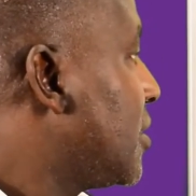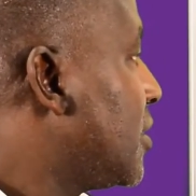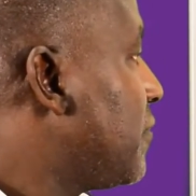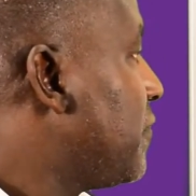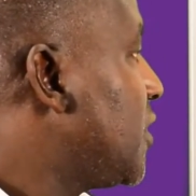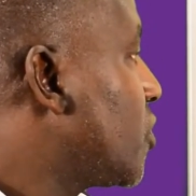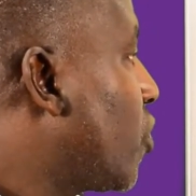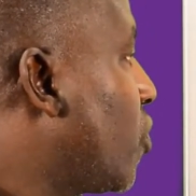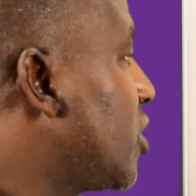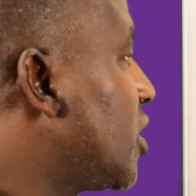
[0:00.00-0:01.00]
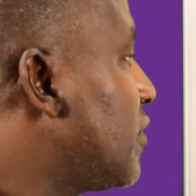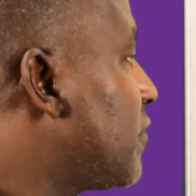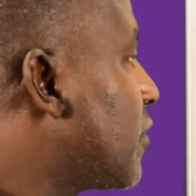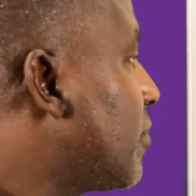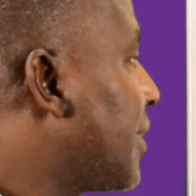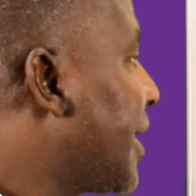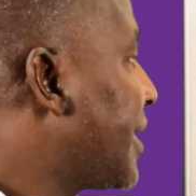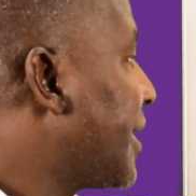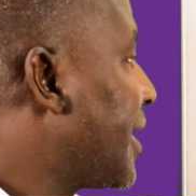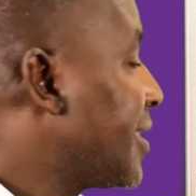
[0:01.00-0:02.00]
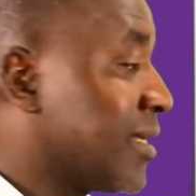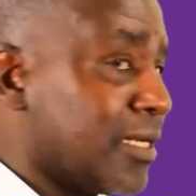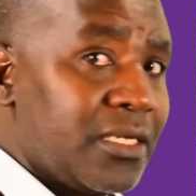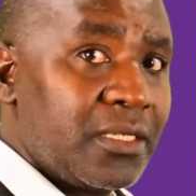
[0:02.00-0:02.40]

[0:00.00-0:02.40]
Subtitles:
physical quantity from another,